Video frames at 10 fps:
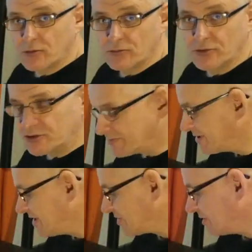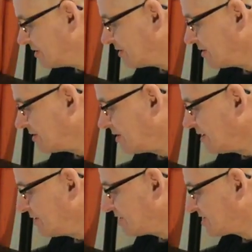root position.
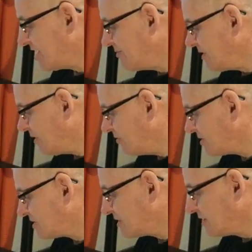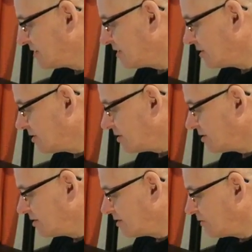The same notes
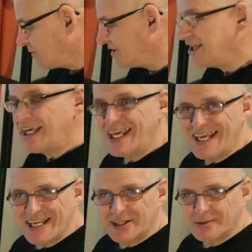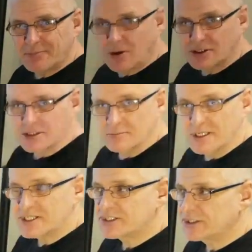with the E at the bottom
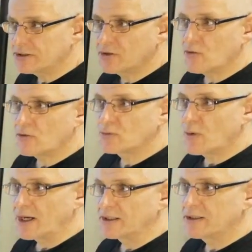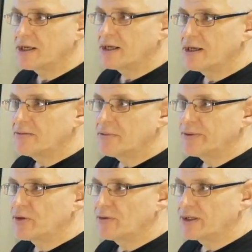is still chord 1, but we
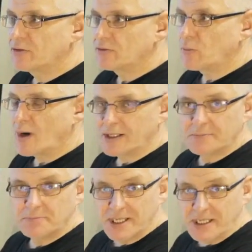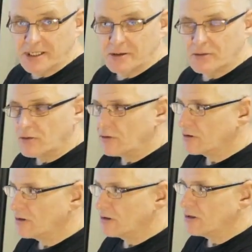call it chord 1B, or
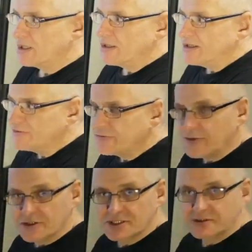in first